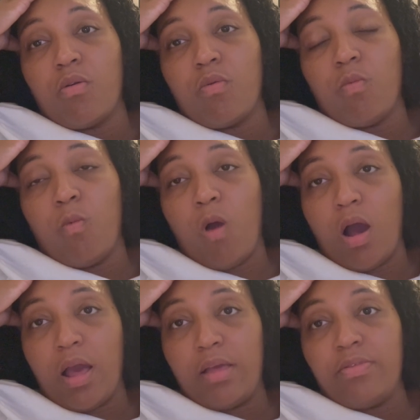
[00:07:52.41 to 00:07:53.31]

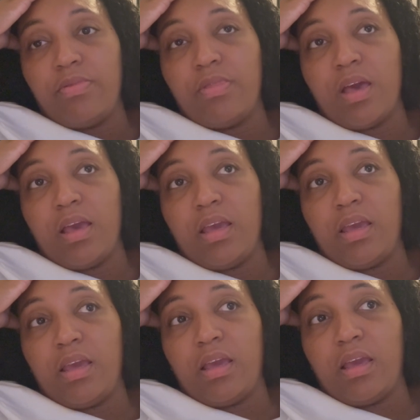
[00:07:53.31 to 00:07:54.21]
why
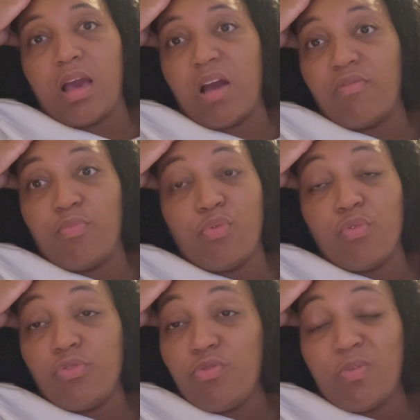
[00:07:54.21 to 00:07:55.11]
they have
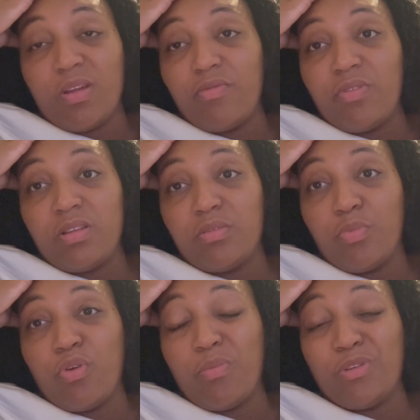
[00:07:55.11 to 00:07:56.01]
brought you in for this
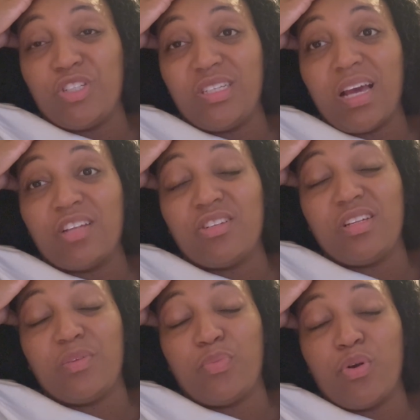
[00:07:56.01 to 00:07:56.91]
appointment. She
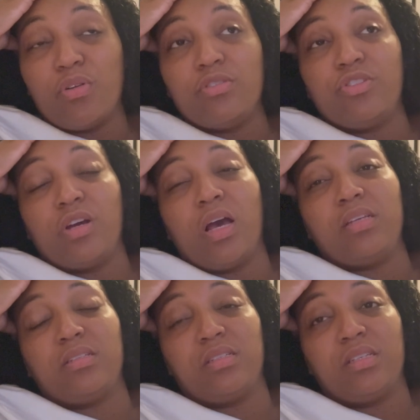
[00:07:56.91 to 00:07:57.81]
actually
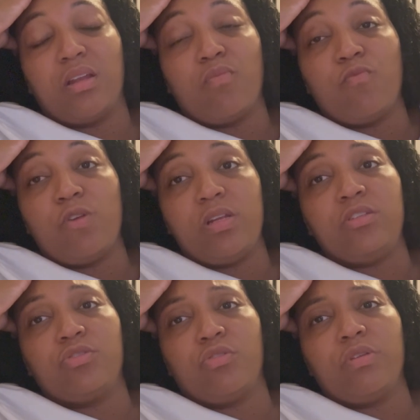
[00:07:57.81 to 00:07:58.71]
apologized and said, I'm really
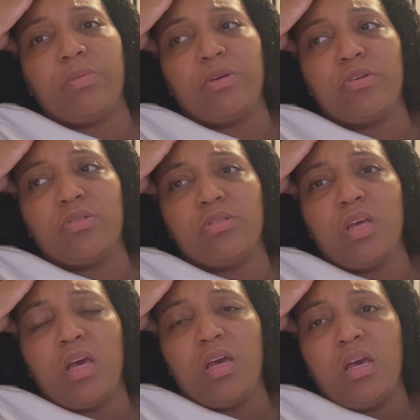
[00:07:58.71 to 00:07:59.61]
sorry, because
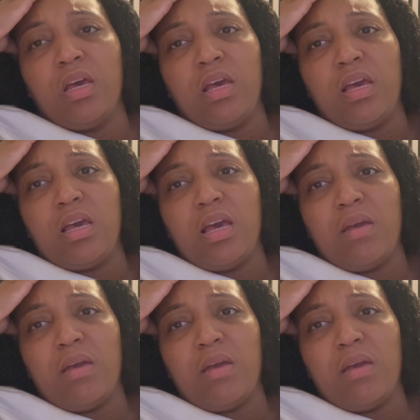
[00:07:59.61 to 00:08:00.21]
it